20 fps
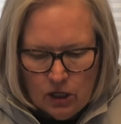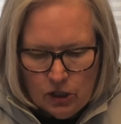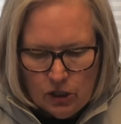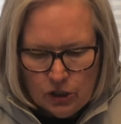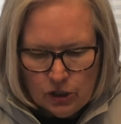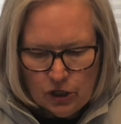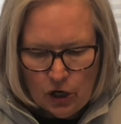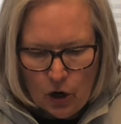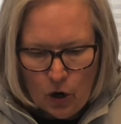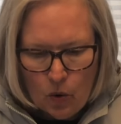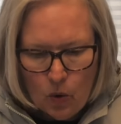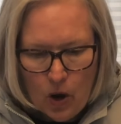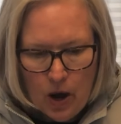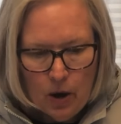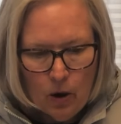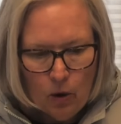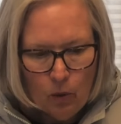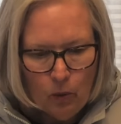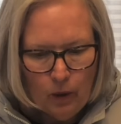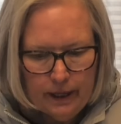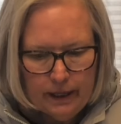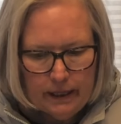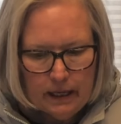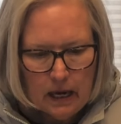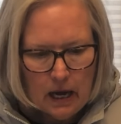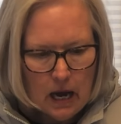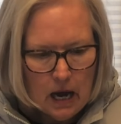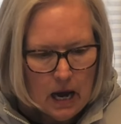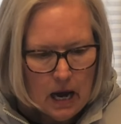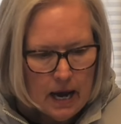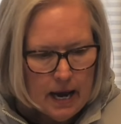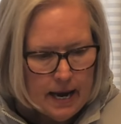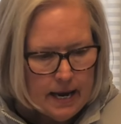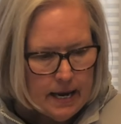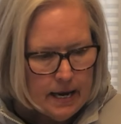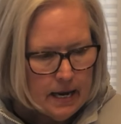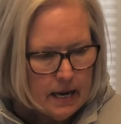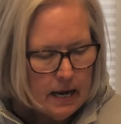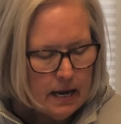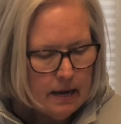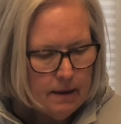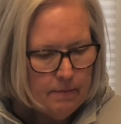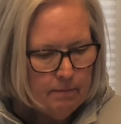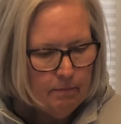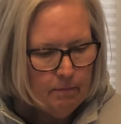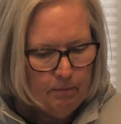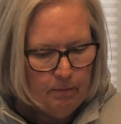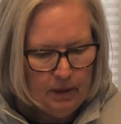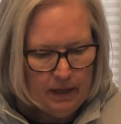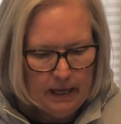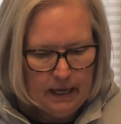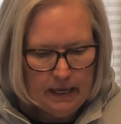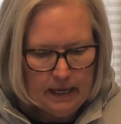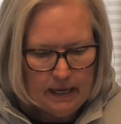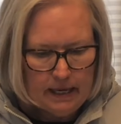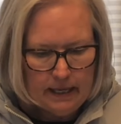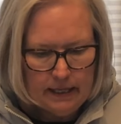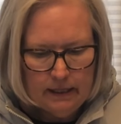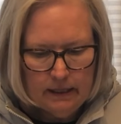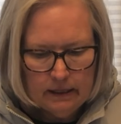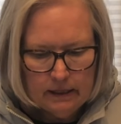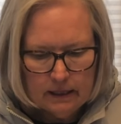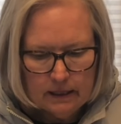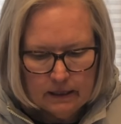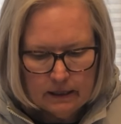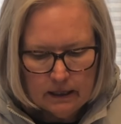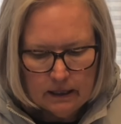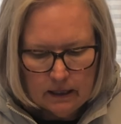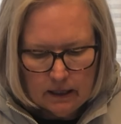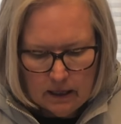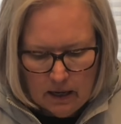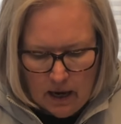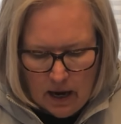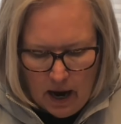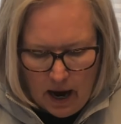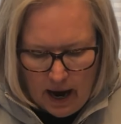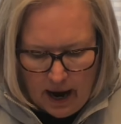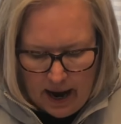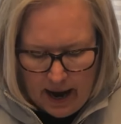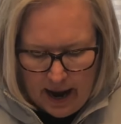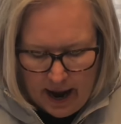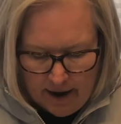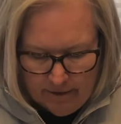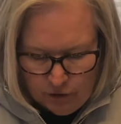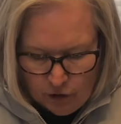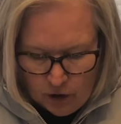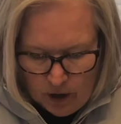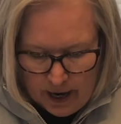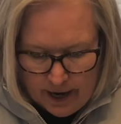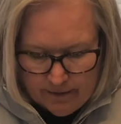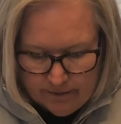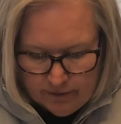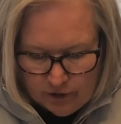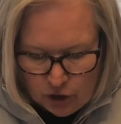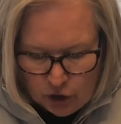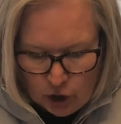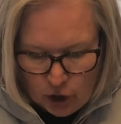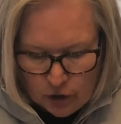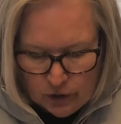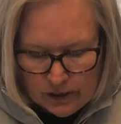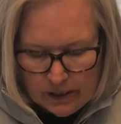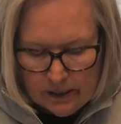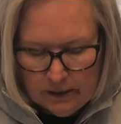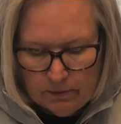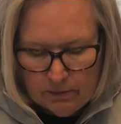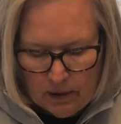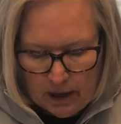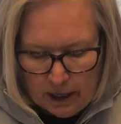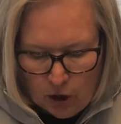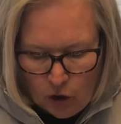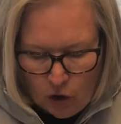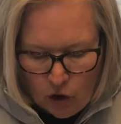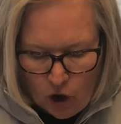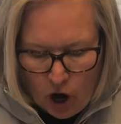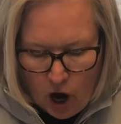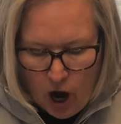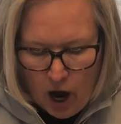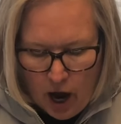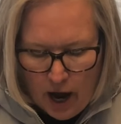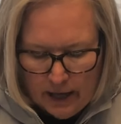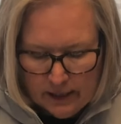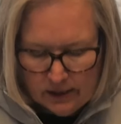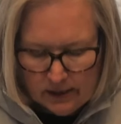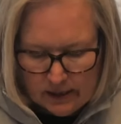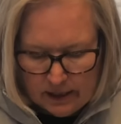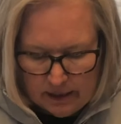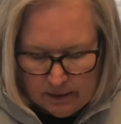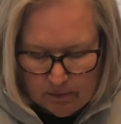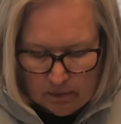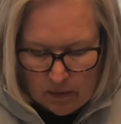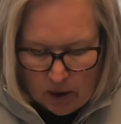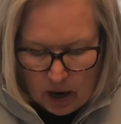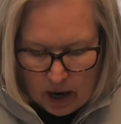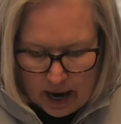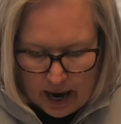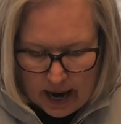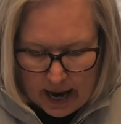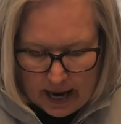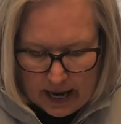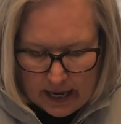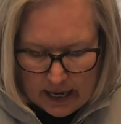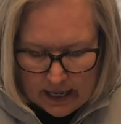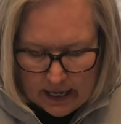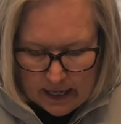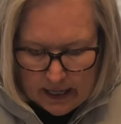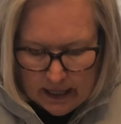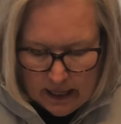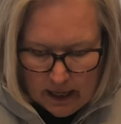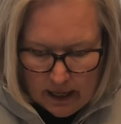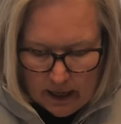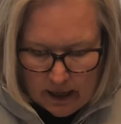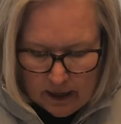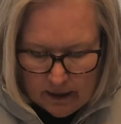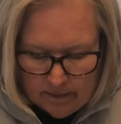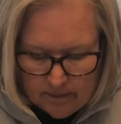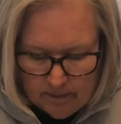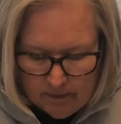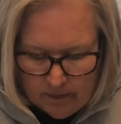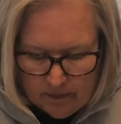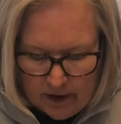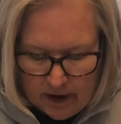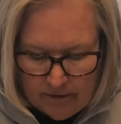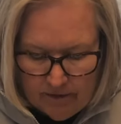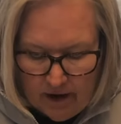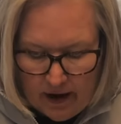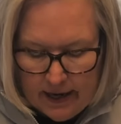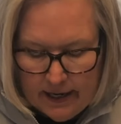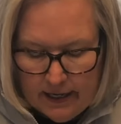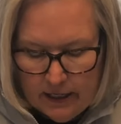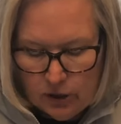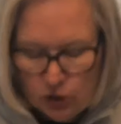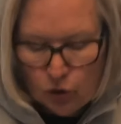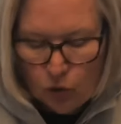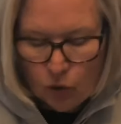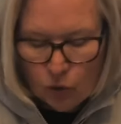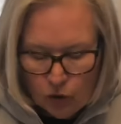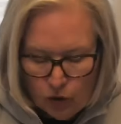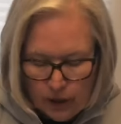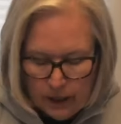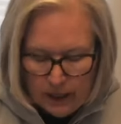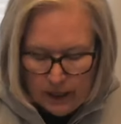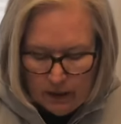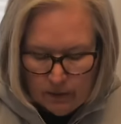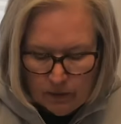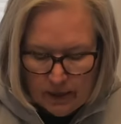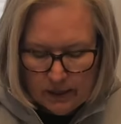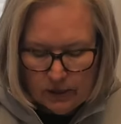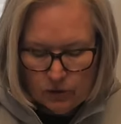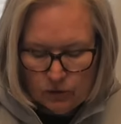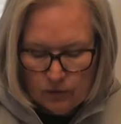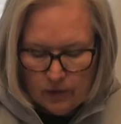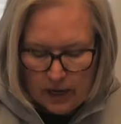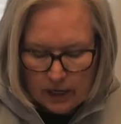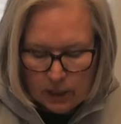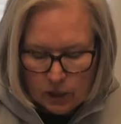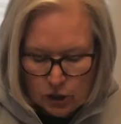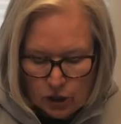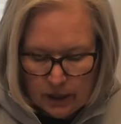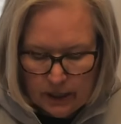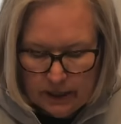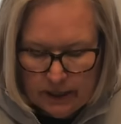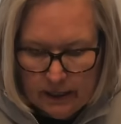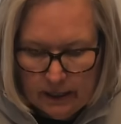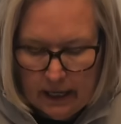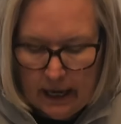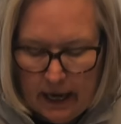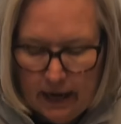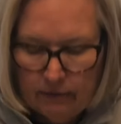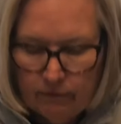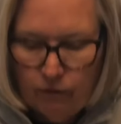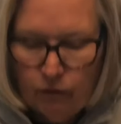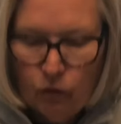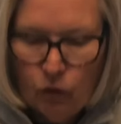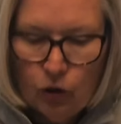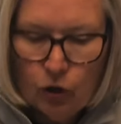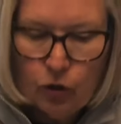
So when I um, begin, I, after I have chosen my cross and my um, invitatory resurrection and four